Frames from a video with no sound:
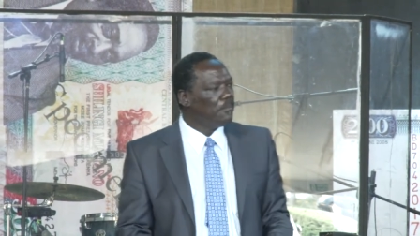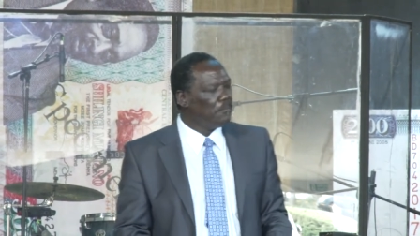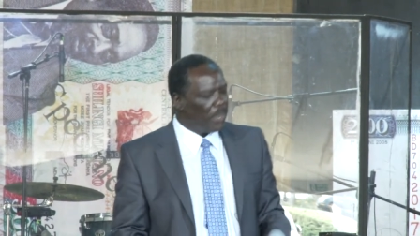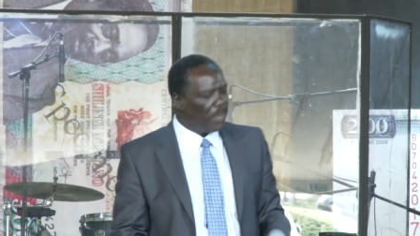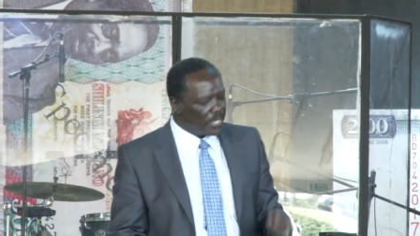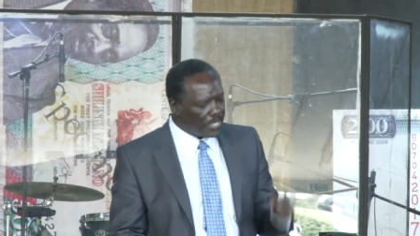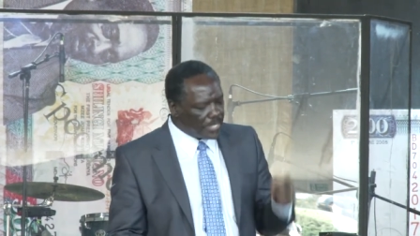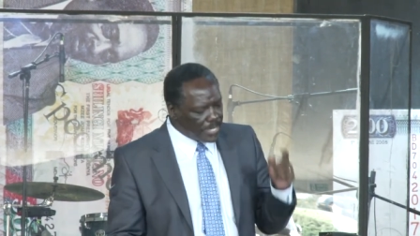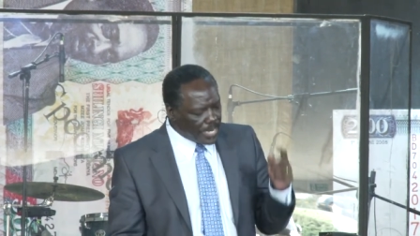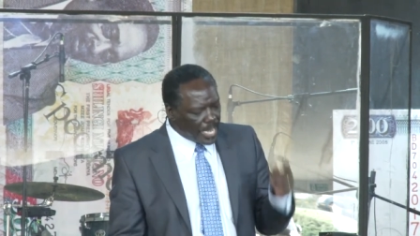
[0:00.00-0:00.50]

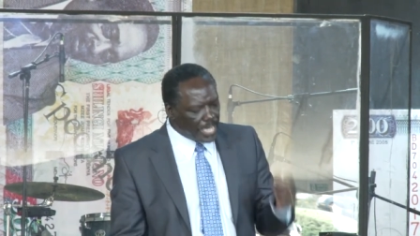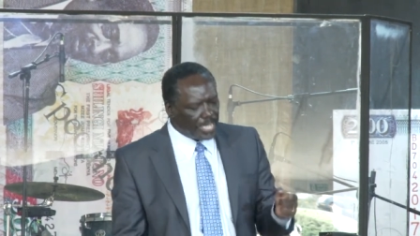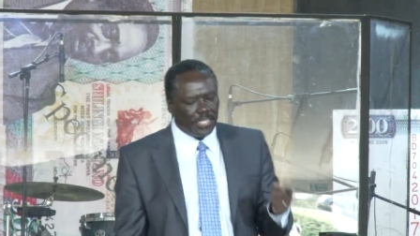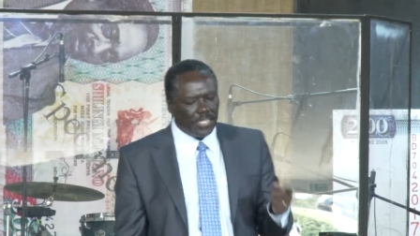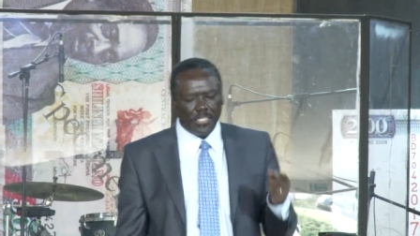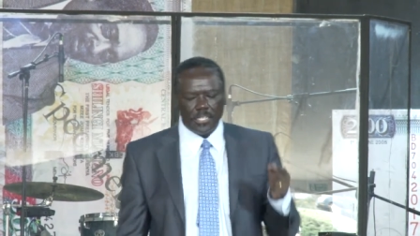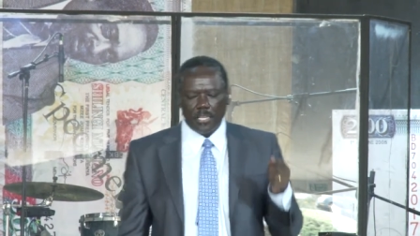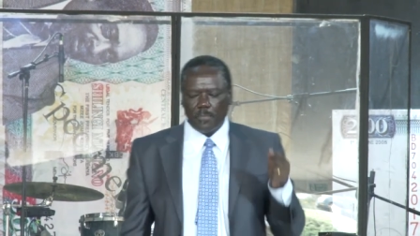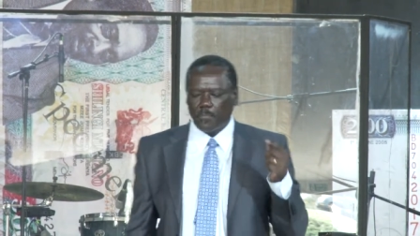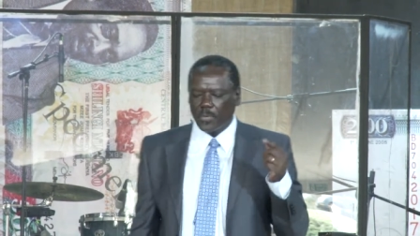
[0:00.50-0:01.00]
but
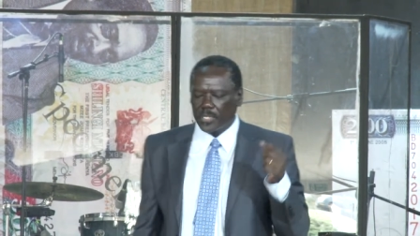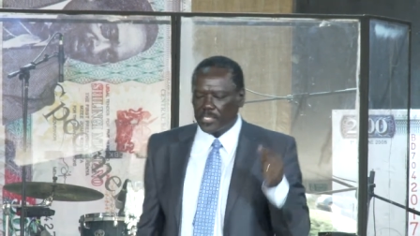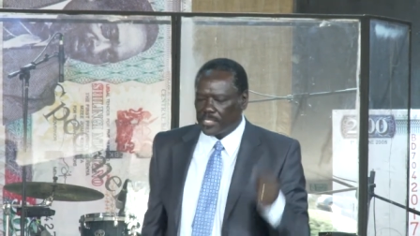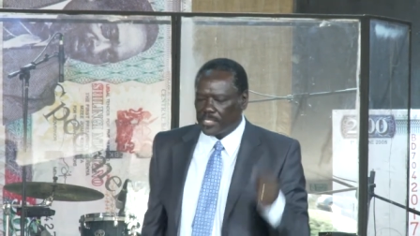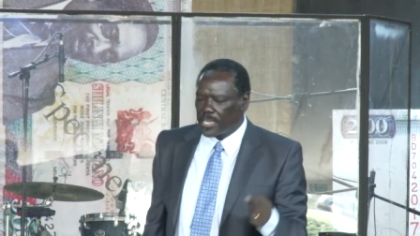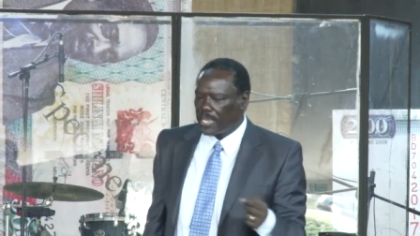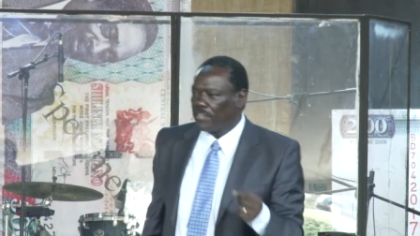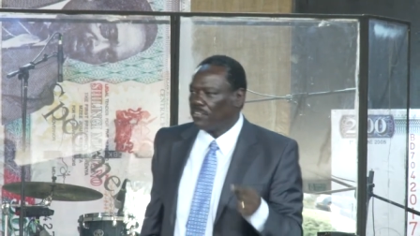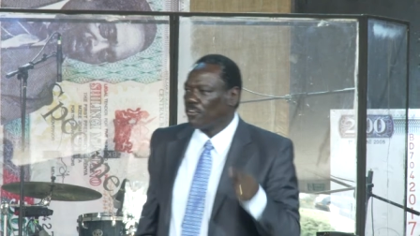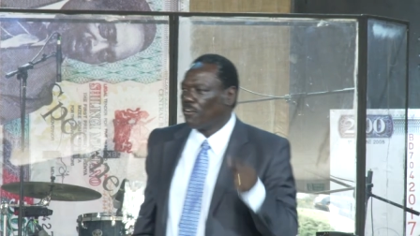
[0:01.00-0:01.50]

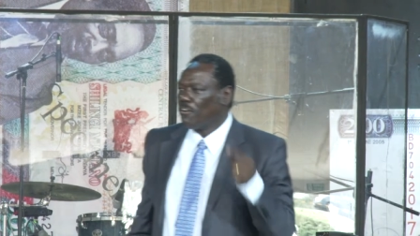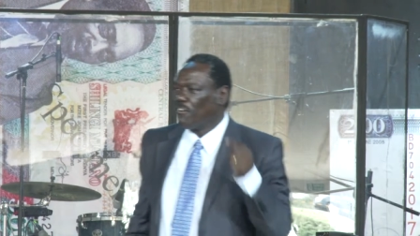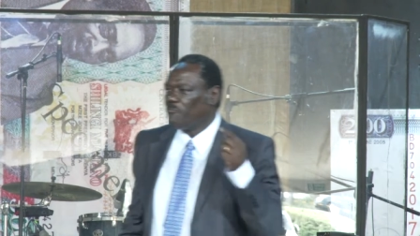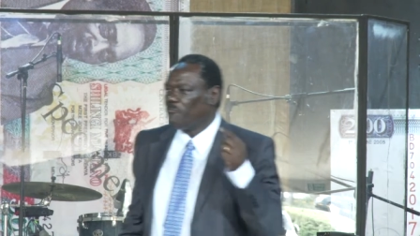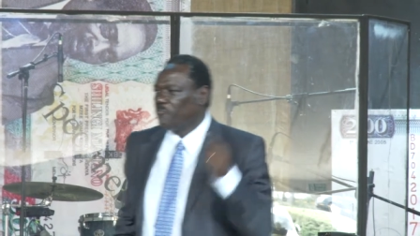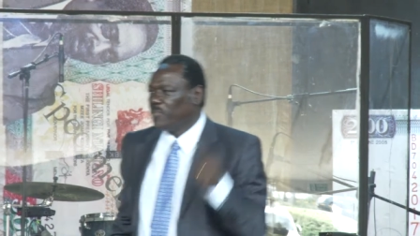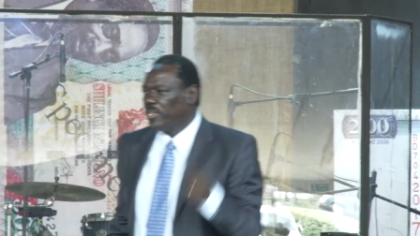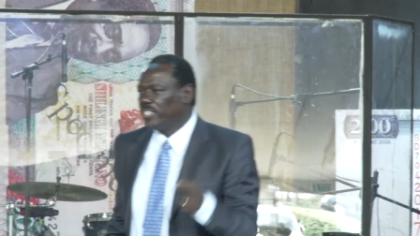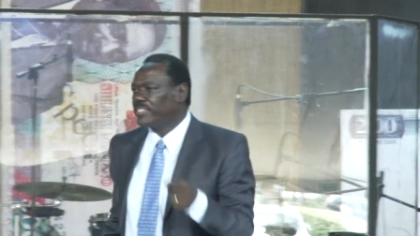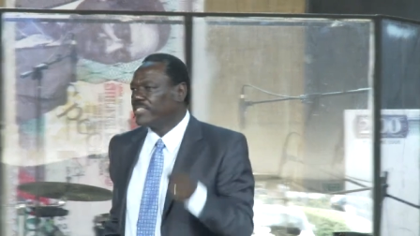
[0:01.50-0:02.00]
90%
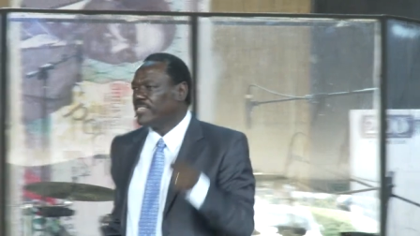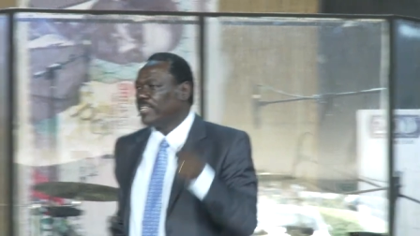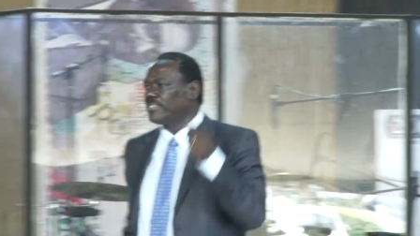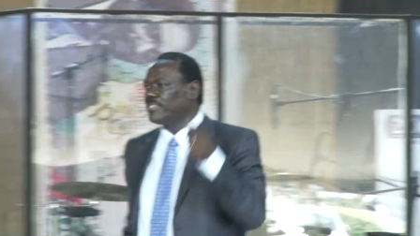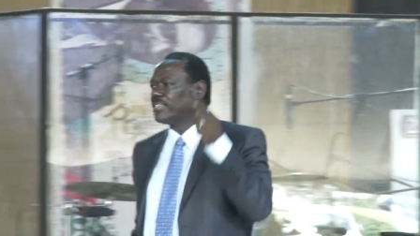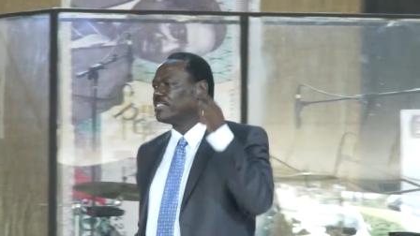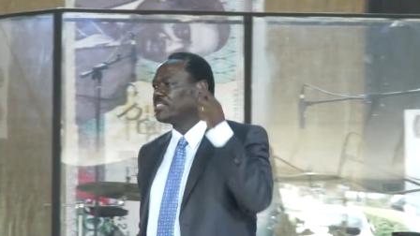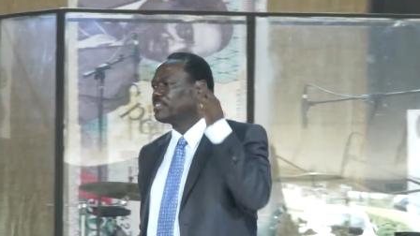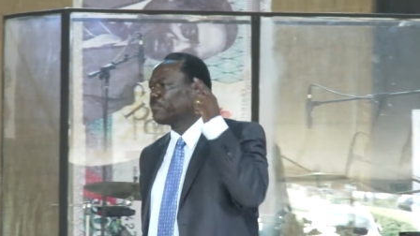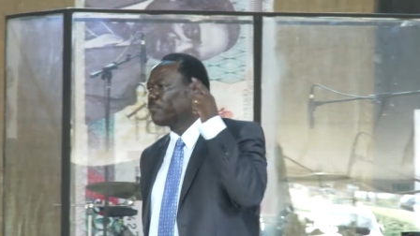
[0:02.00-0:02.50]
of
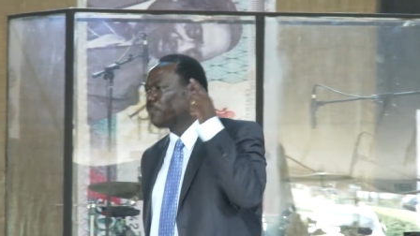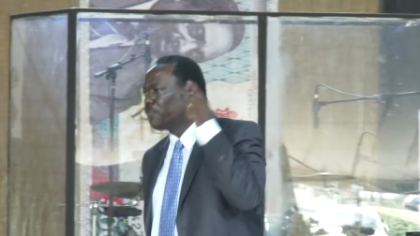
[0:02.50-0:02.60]
businesses